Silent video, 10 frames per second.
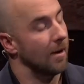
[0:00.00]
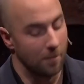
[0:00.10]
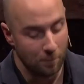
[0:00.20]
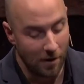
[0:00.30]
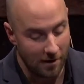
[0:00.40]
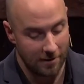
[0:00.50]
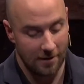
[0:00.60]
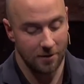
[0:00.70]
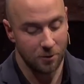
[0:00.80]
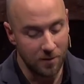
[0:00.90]
But
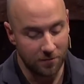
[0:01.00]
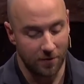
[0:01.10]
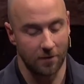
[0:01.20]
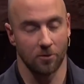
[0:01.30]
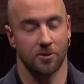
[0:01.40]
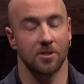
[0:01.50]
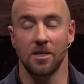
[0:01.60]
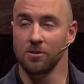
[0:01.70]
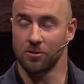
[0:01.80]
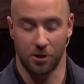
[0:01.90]
do me the favor, just
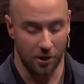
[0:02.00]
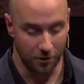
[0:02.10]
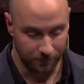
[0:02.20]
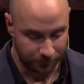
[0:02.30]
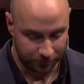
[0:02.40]
in your chair,